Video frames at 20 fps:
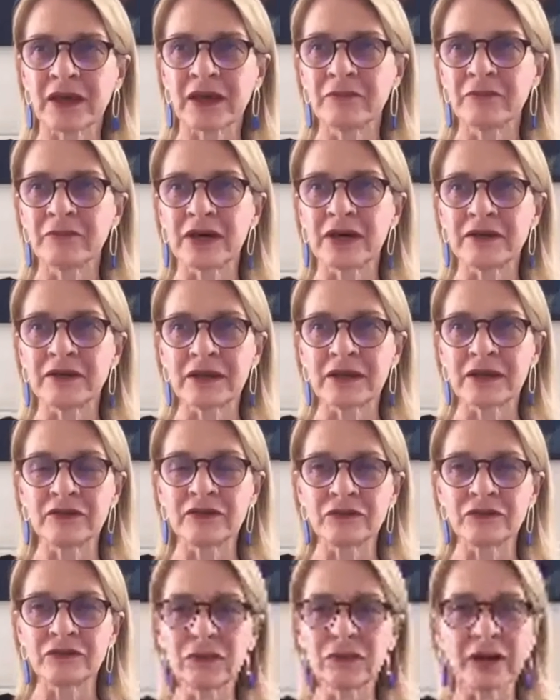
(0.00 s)
And
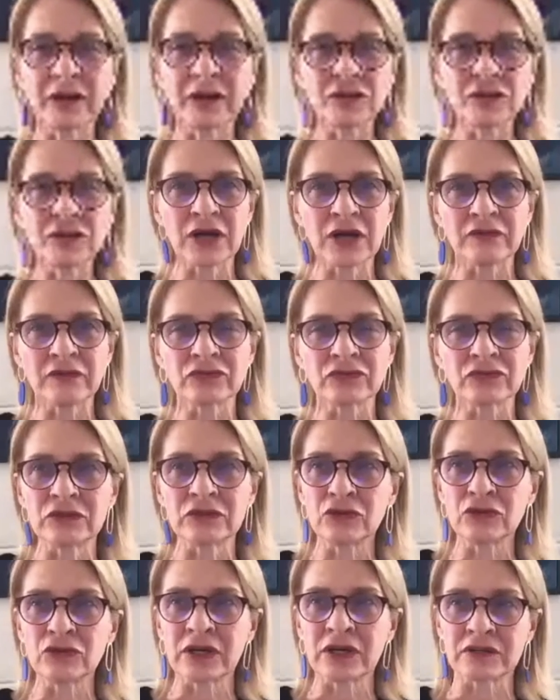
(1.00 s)
we might have to
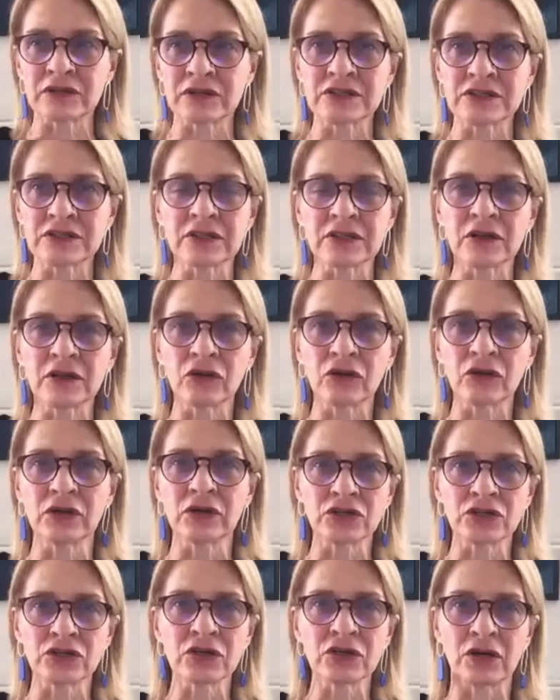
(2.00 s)
look at this in the
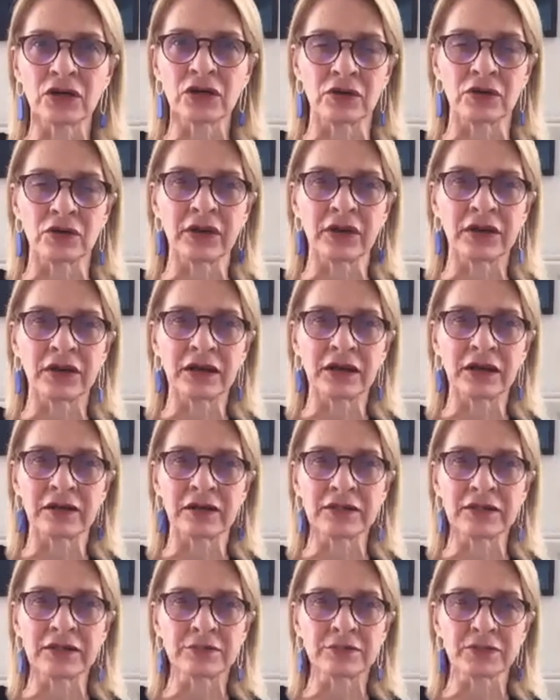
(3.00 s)
longer term. And
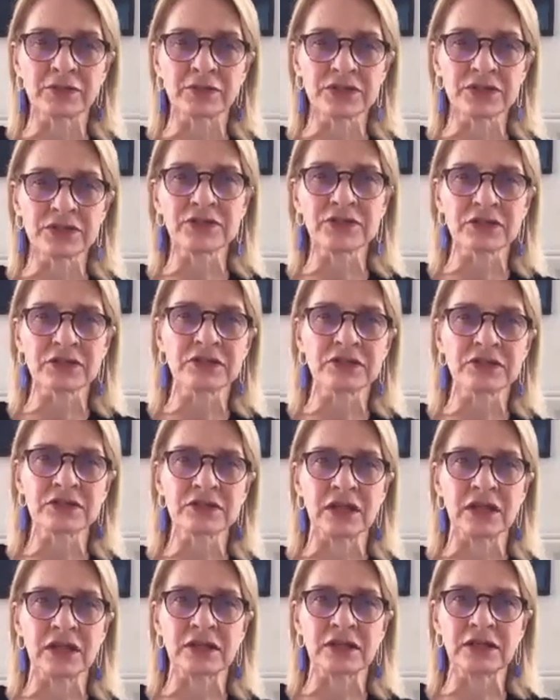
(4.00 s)
that needs
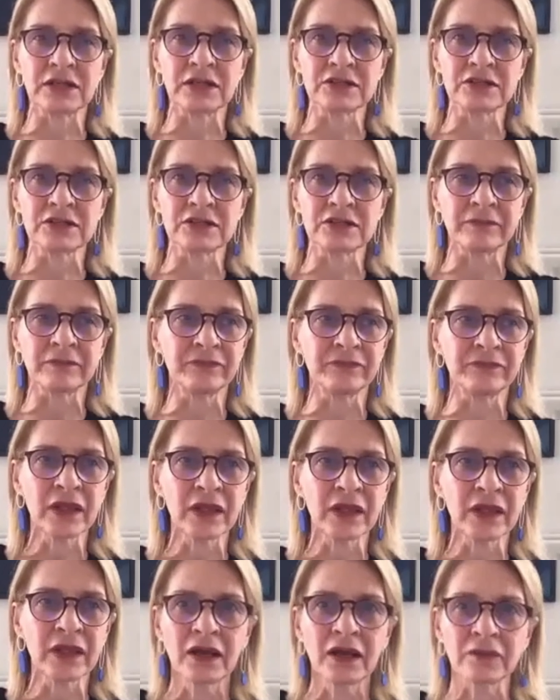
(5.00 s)
persistence, that needs
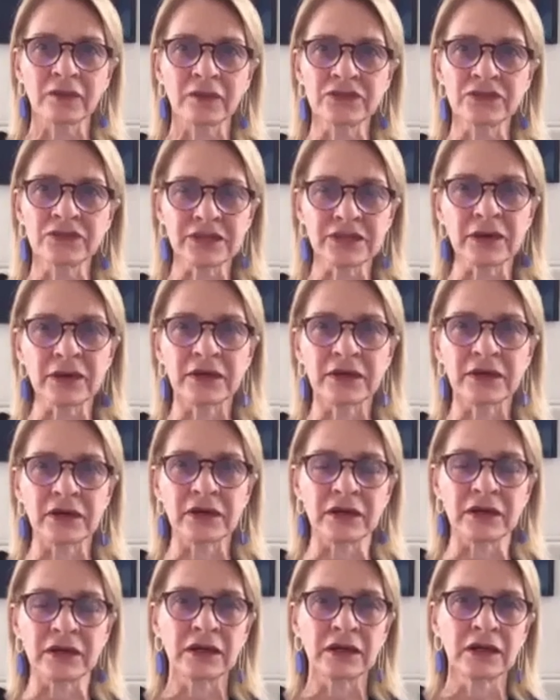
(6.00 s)

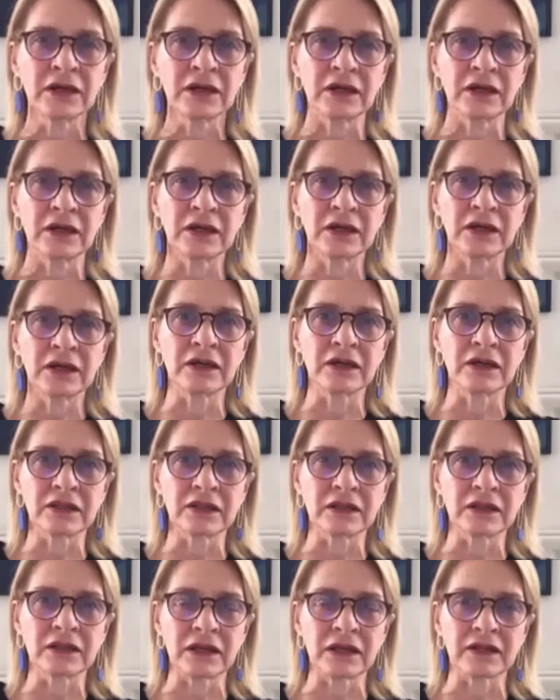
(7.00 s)
stamina,
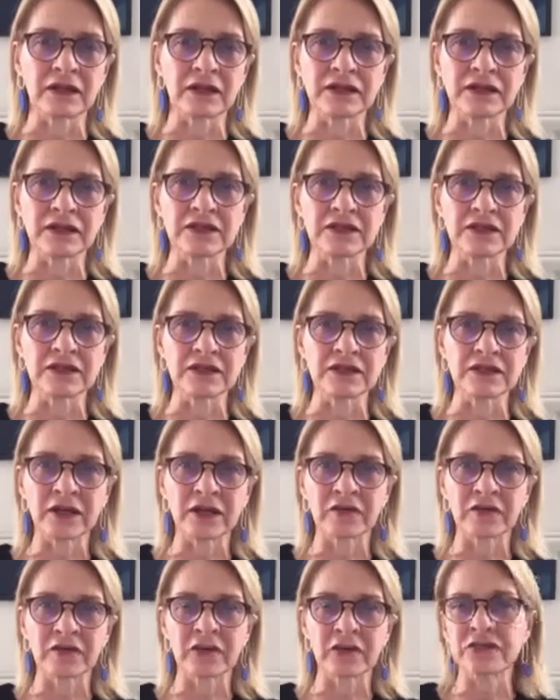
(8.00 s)
that needs
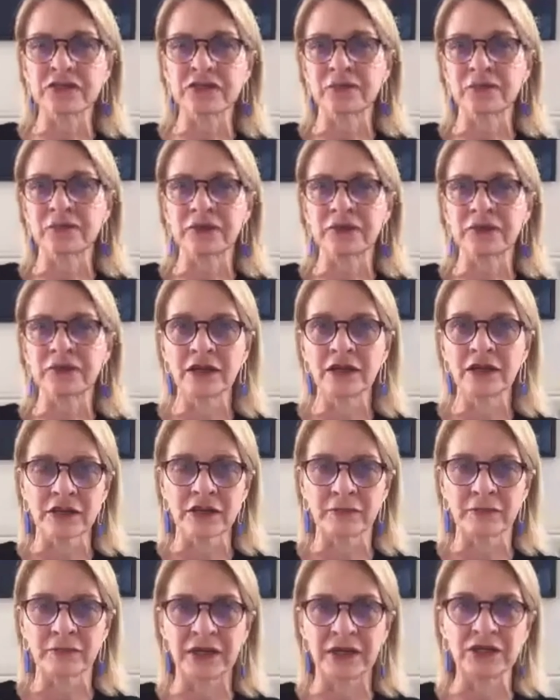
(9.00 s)
finding friends and being
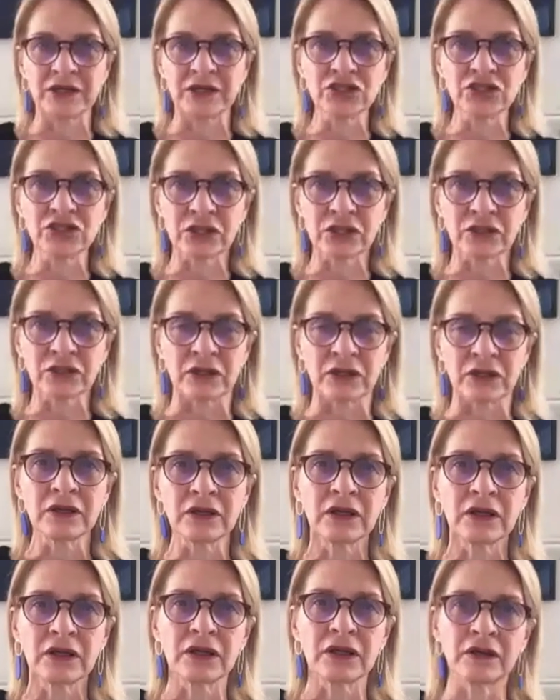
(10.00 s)
held up by each other,
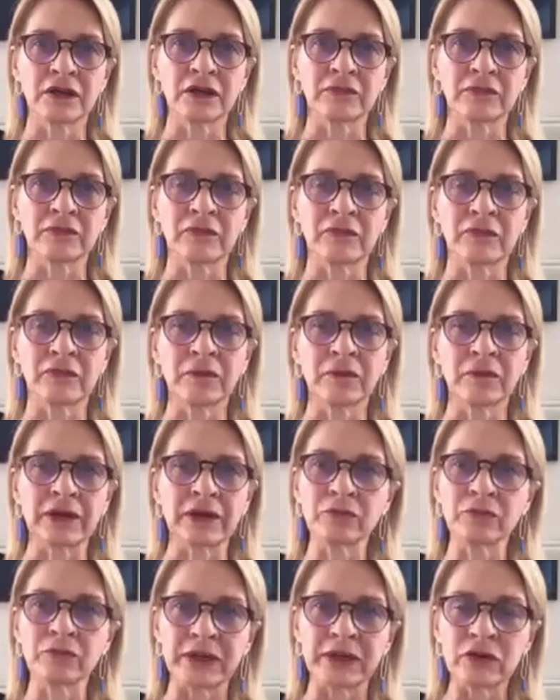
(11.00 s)

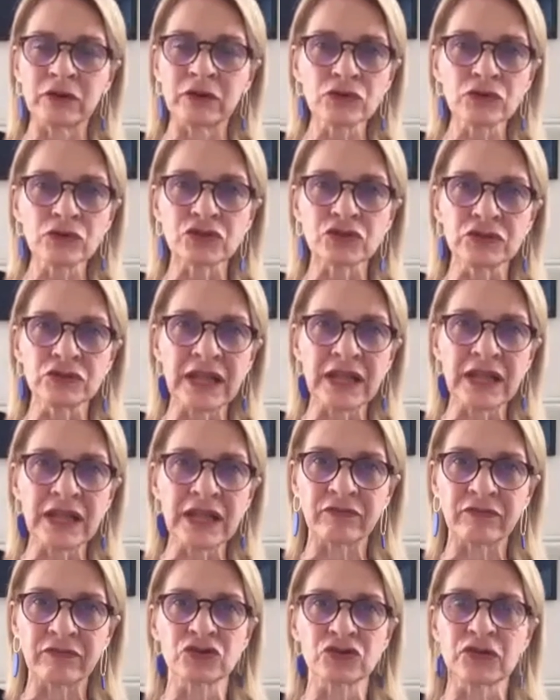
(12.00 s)
but also
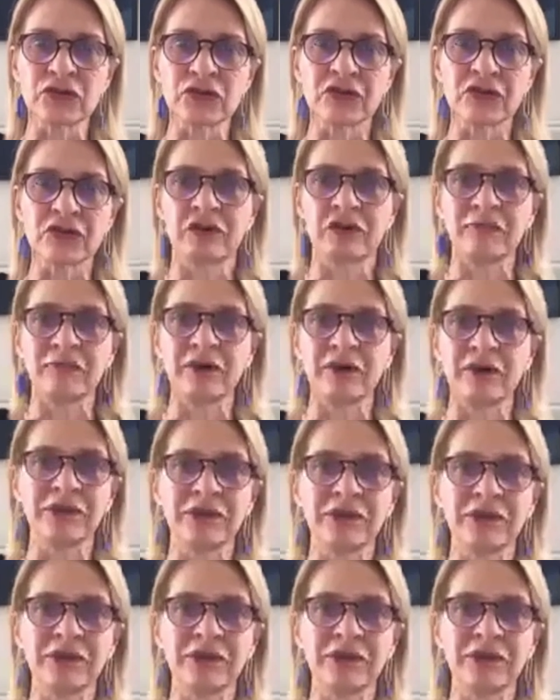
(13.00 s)
never to give up.